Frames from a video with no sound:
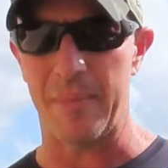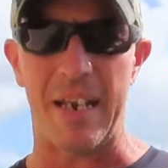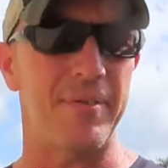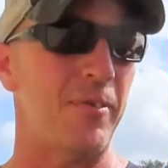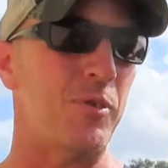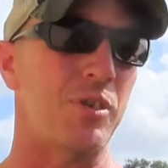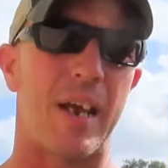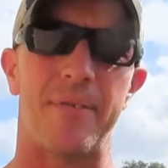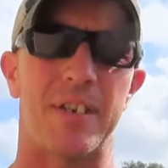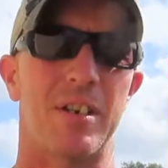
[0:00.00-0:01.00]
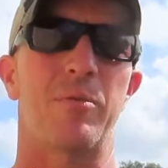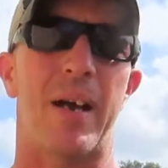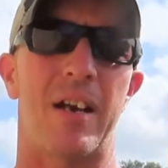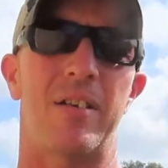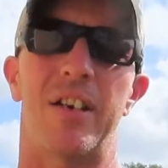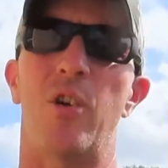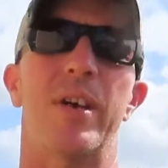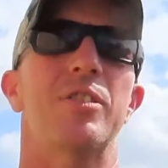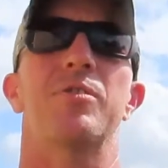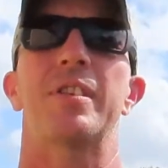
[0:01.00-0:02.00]
Even if you just have a single battery and no
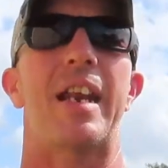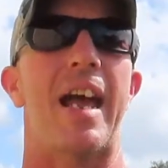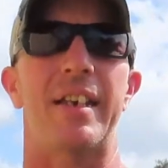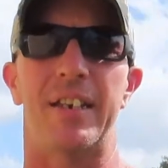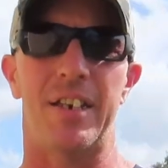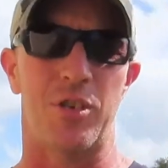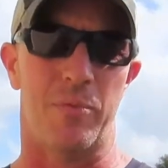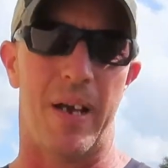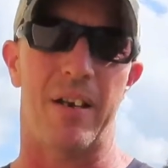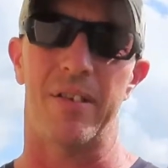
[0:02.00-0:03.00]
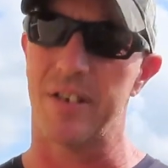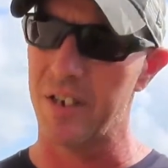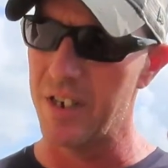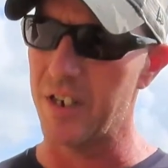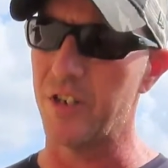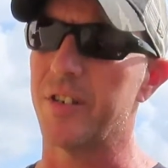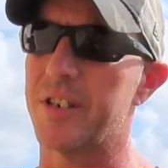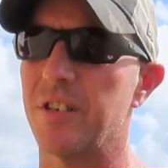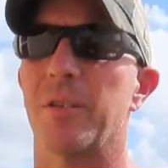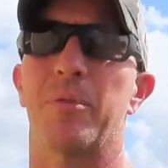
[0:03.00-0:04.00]
interest in adding additional batteries, you can
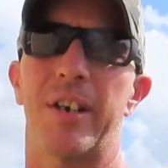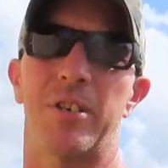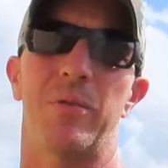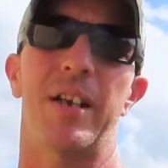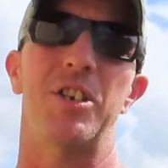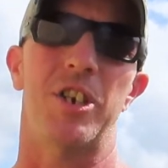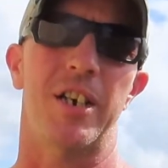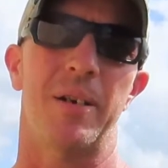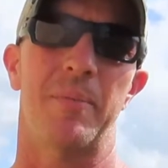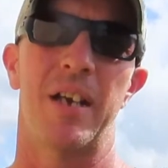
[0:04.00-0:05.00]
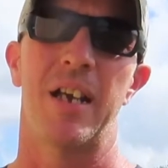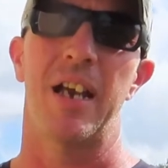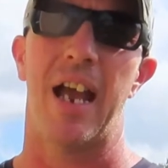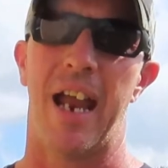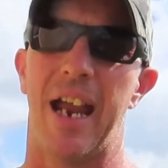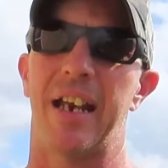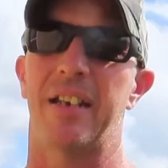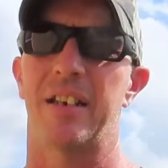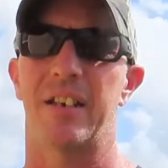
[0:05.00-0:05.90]
still upgrade to an AGM, and